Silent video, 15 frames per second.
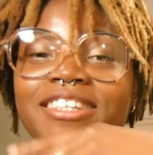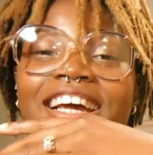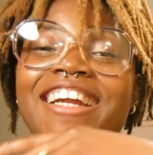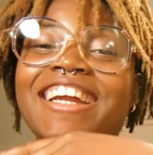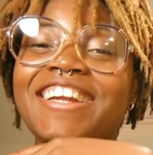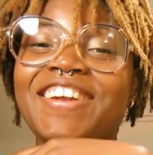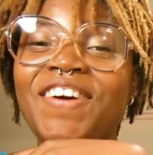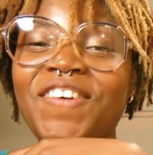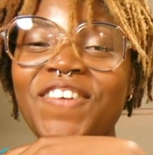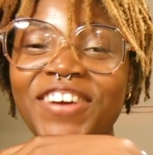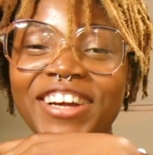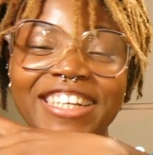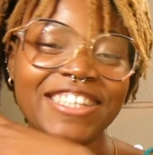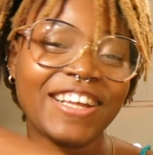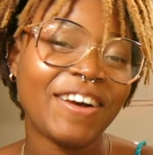out of
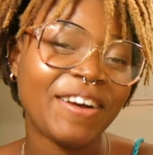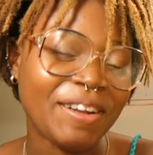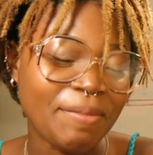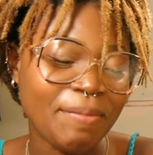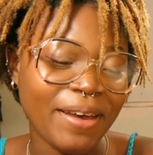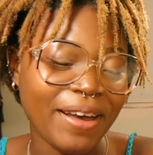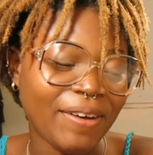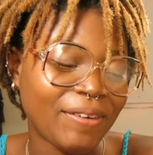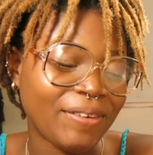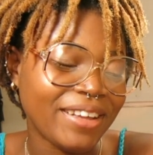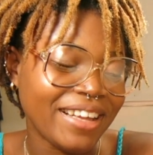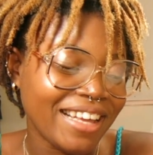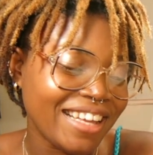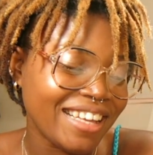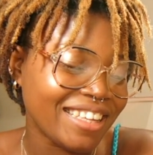nowhere talking about
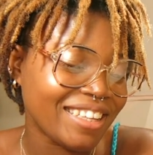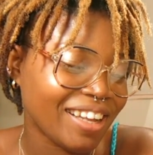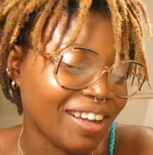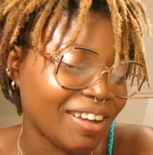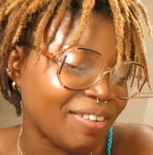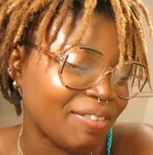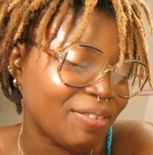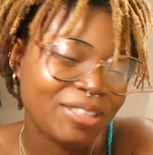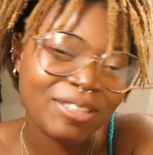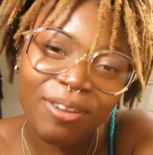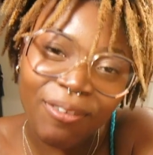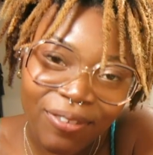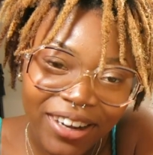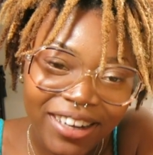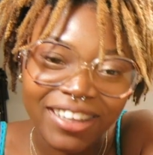um, what's so
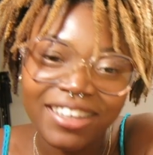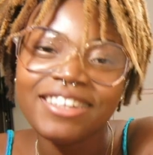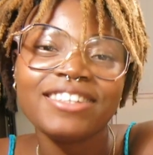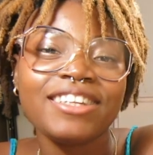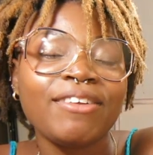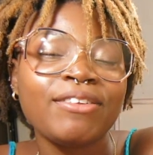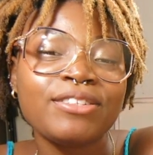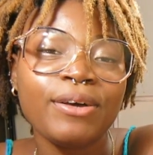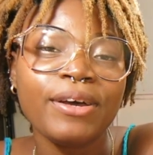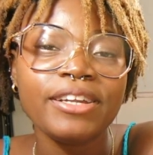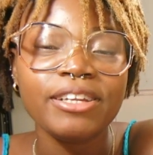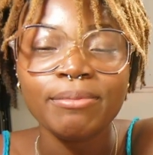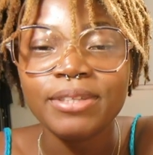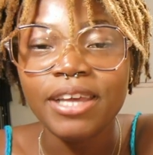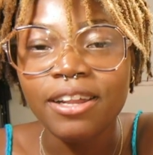funny and stuff. So I
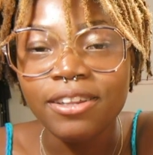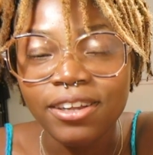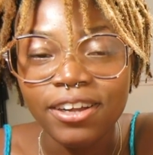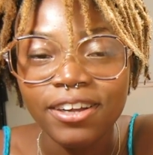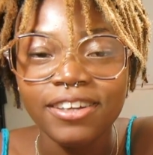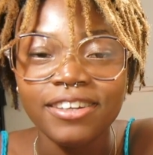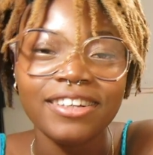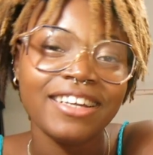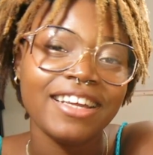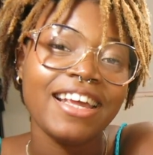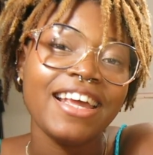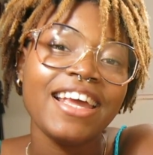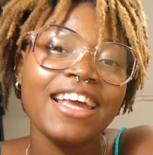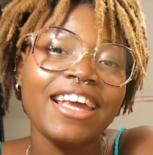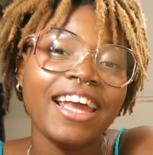end up telling her
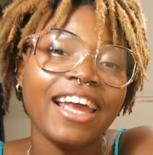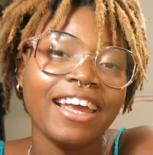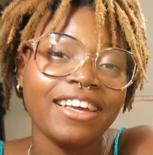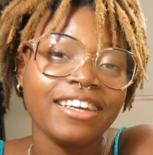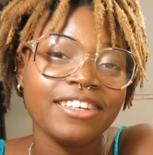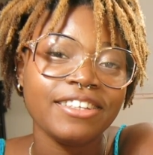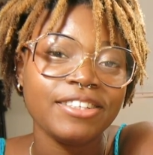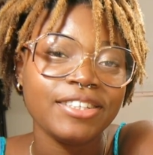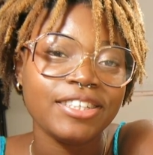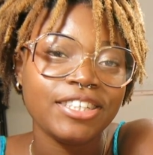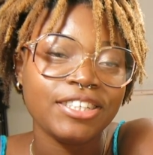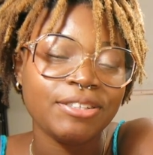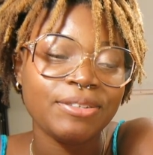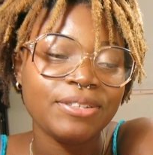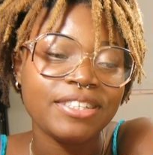and
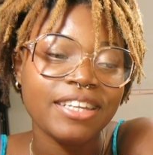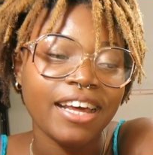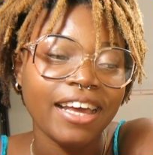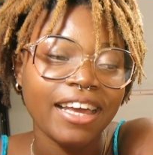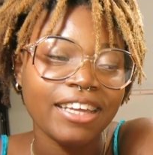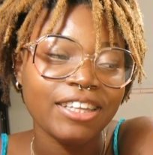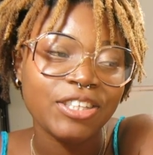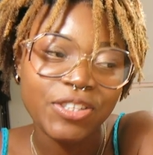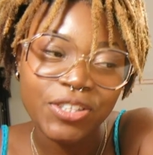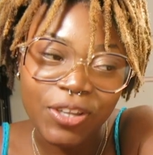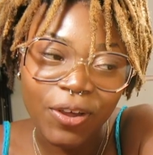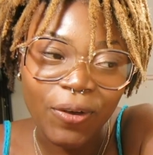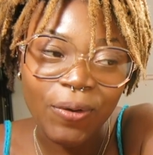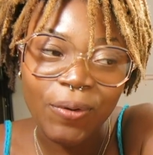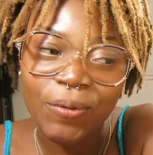she was like,
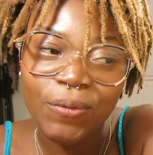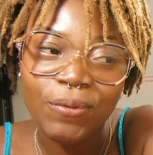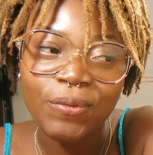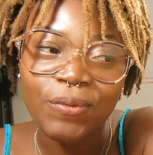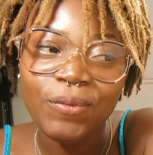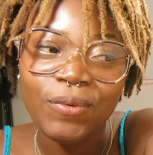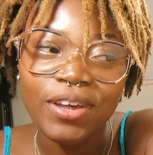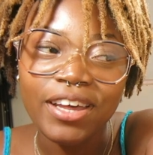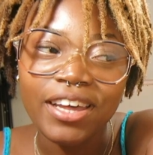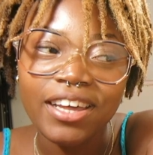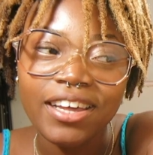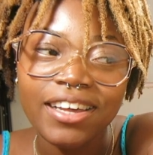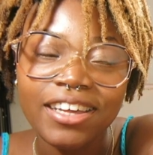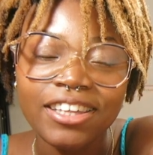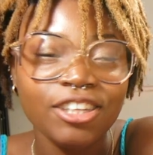so
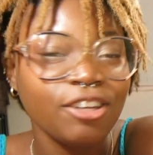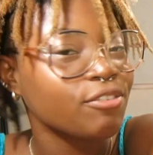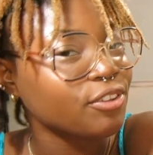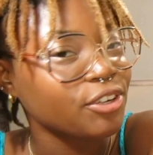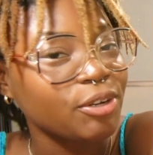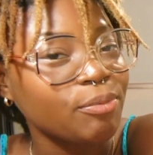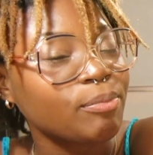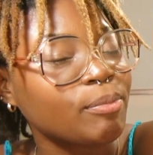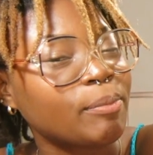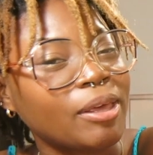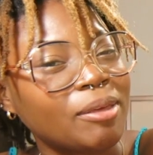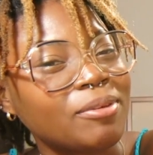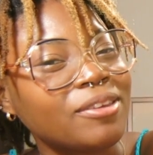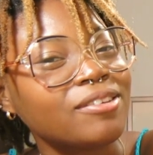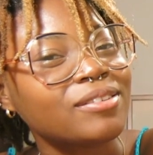you're flirting with my
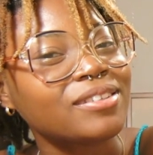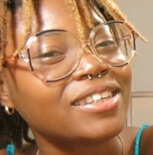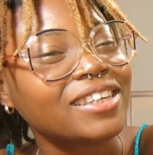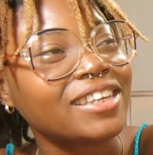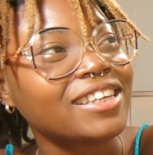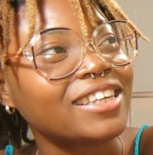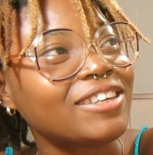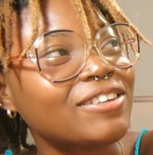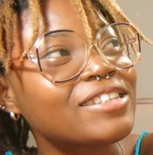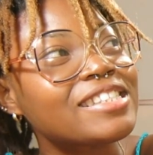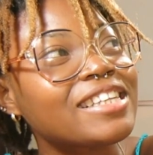baby? And he's